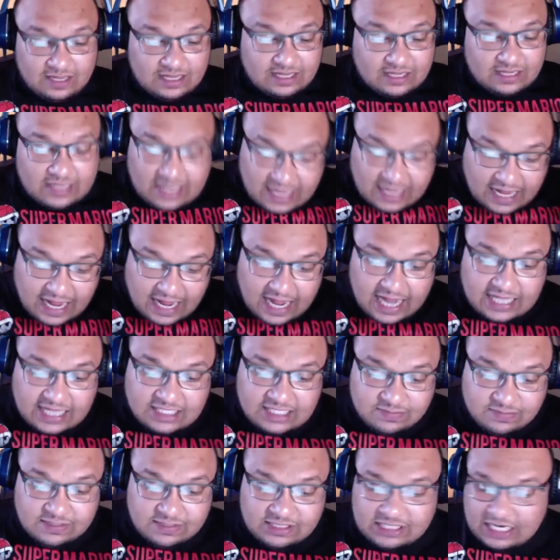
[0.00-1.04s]
had to
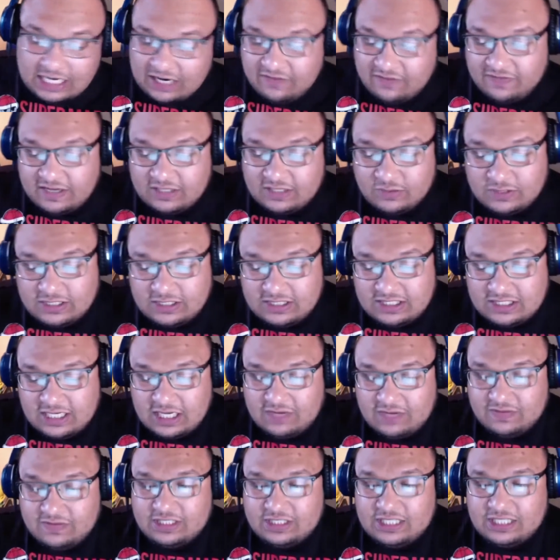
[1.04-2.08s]
be sacrificed, which is kind
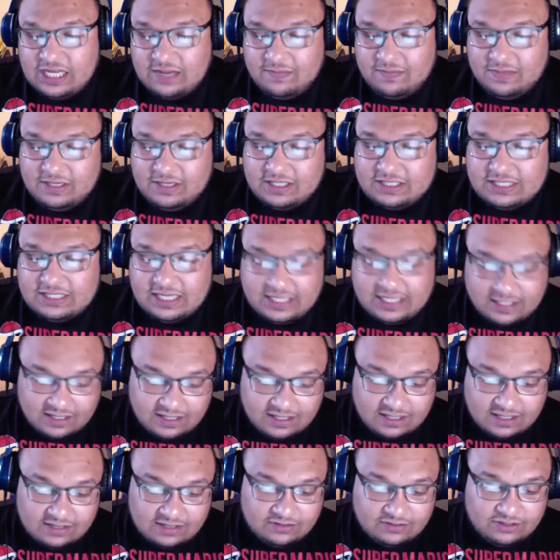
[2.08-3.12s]
of a shame, because
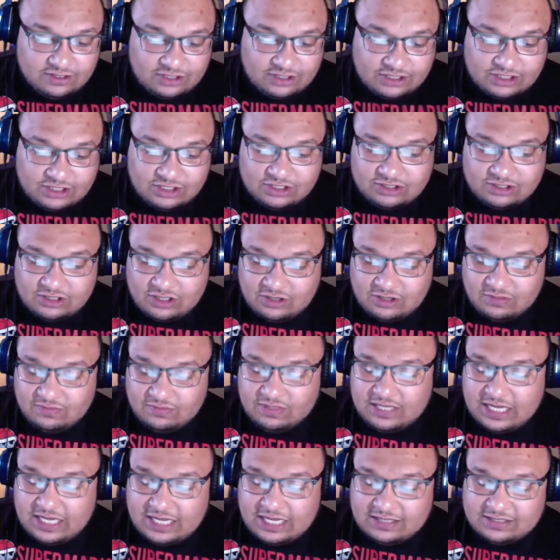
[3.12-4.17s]
there are some
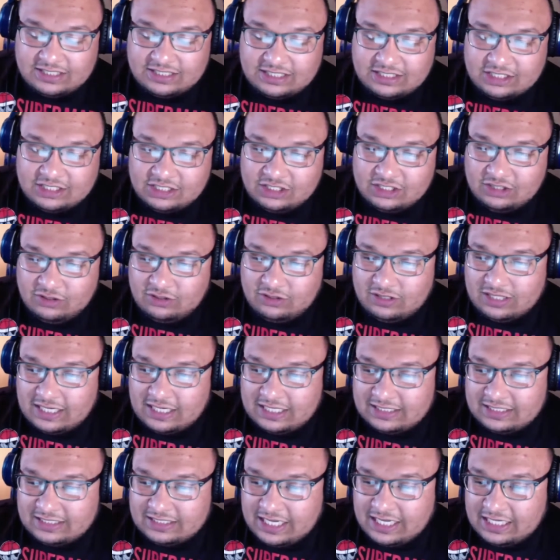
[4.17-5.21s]
games that just
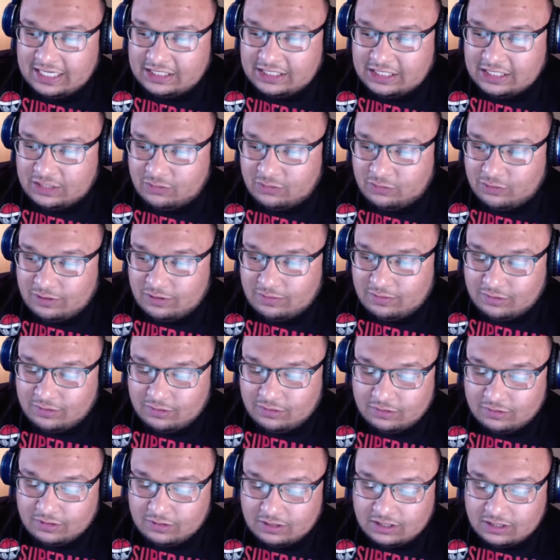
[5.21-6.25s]
utilize HD
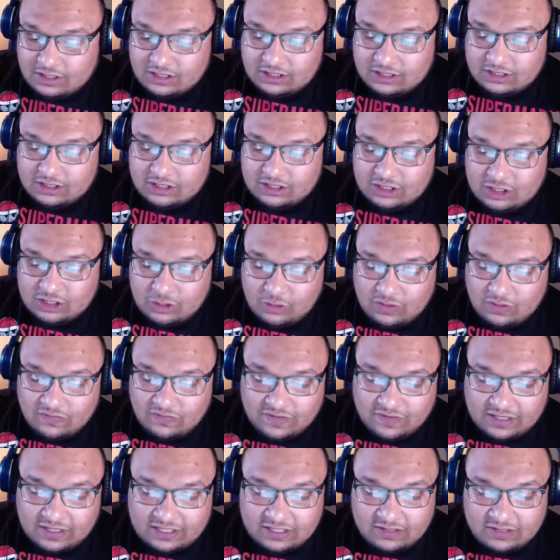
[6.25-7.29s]
Rumble so
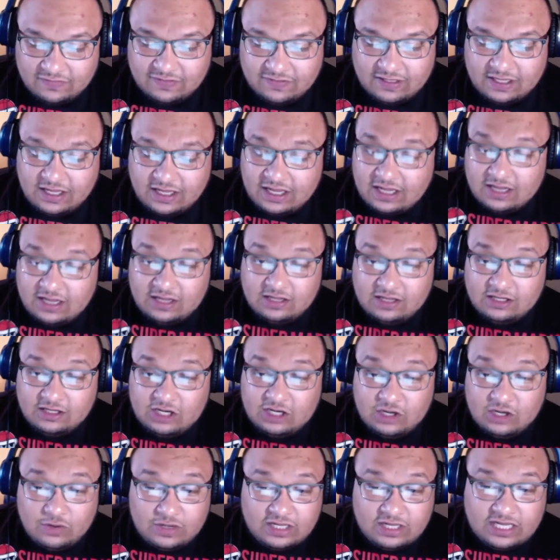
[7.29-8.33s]
effectively.
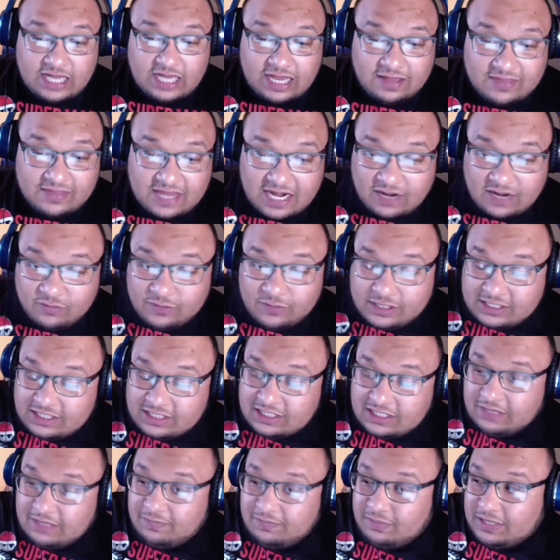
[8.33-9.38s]
A game that I
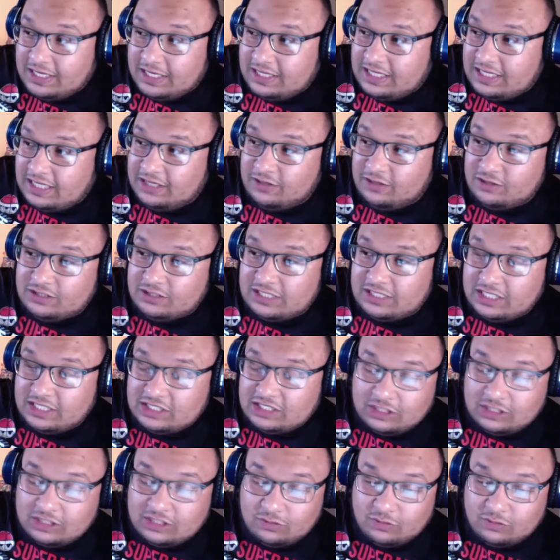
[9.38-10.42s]
recently played that used
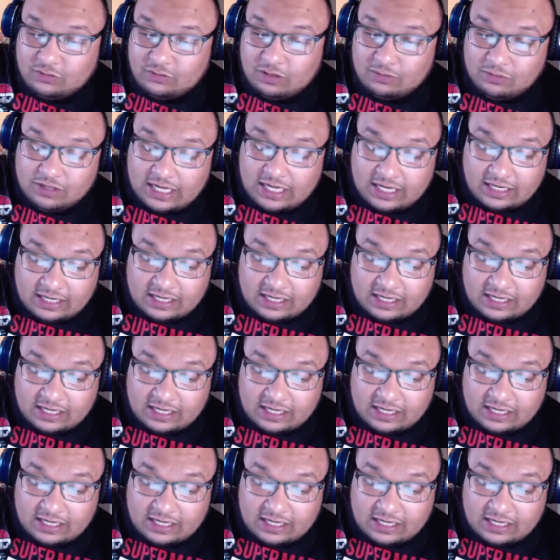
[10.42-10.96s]
HD Rumble that